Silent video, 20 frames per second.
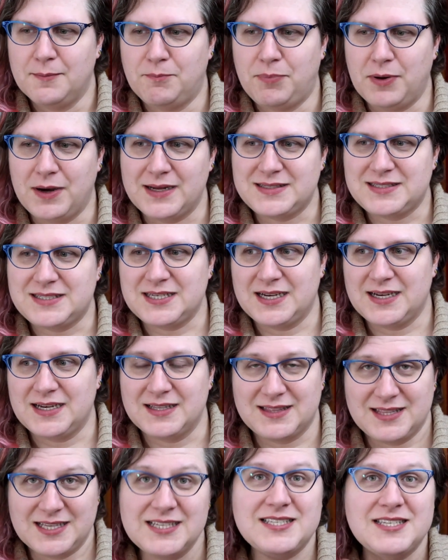But
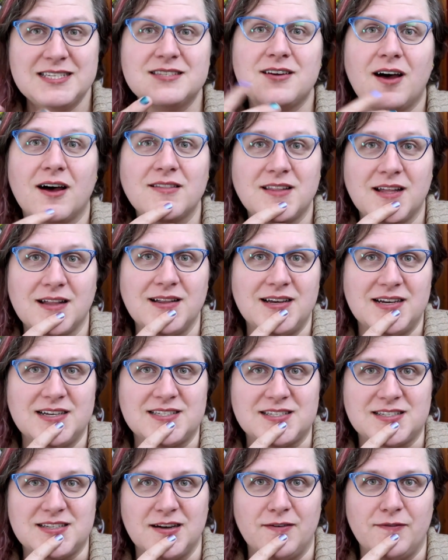uh, this is on the
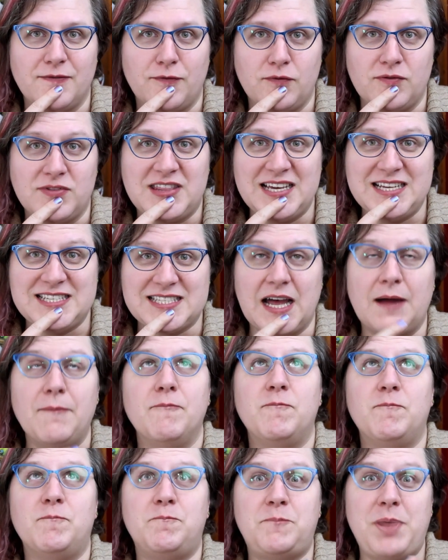list of things that